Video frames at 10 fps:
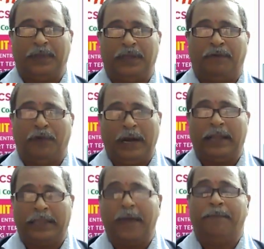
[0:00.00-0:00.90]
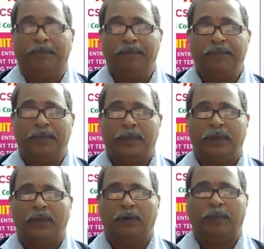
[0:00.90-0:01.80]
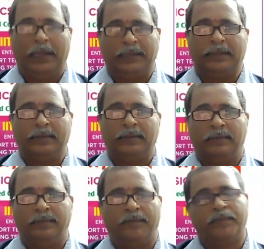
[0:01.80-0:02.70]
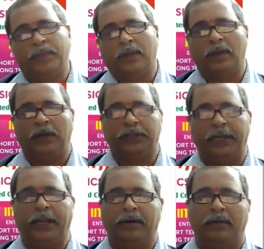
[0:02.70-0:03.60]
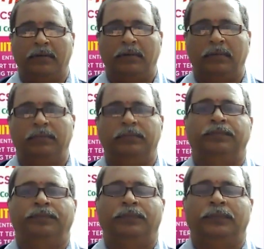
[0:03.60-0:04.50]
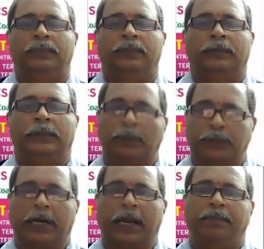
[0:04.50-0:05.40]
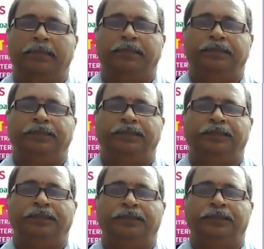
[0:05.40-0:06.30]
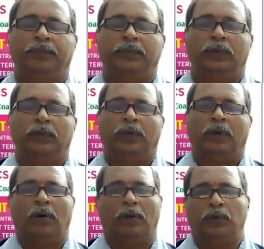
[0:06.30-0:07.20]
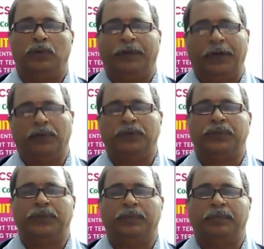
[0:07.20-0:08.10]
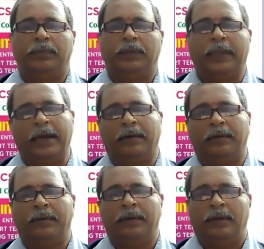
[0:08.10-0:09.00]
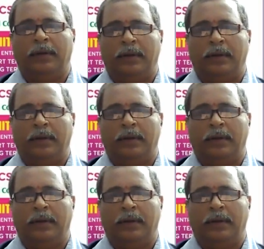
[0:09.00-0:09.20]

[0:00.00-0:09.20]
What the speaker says: if you like them, you please share, subscribe all those videos, then